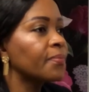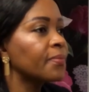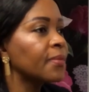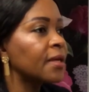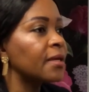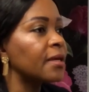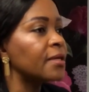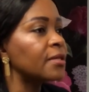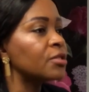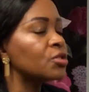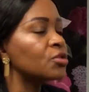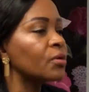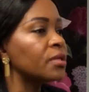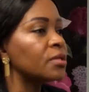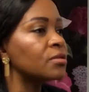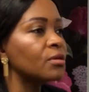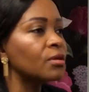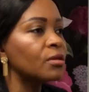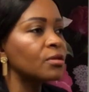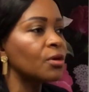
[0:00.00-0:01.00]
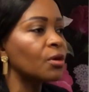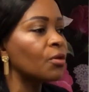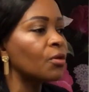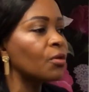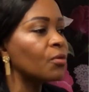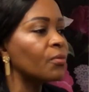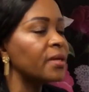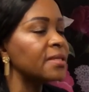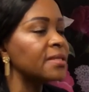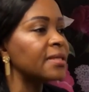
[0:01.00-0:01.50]
Yes, so it's not
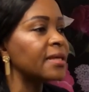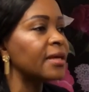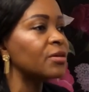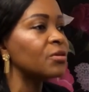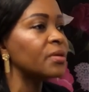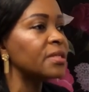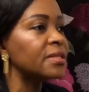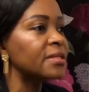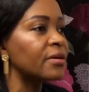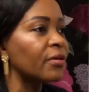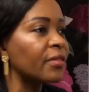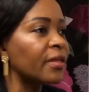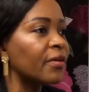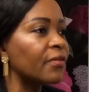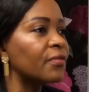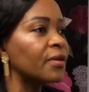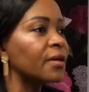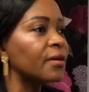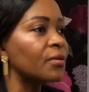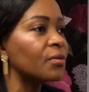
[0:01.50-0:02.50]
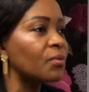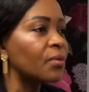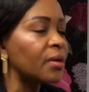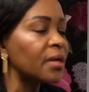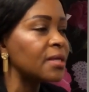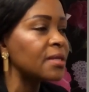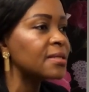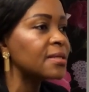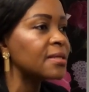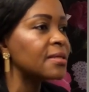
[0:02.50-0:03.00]
always that when South Africa
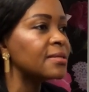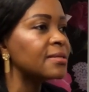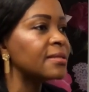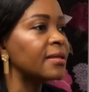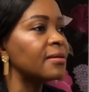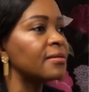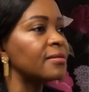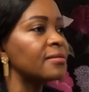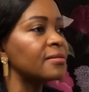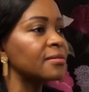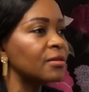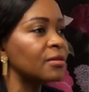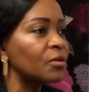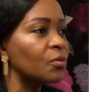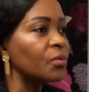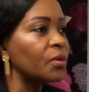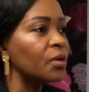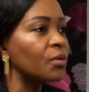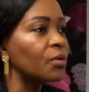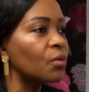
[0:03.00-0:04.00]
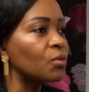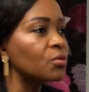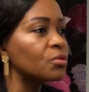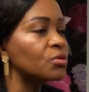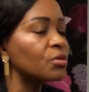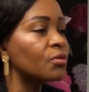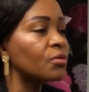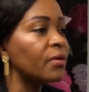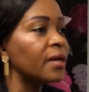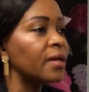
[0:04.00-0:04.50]
raises and we
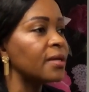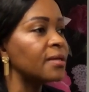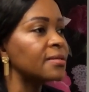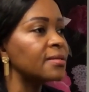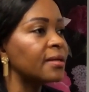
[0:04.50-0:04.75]
also raise.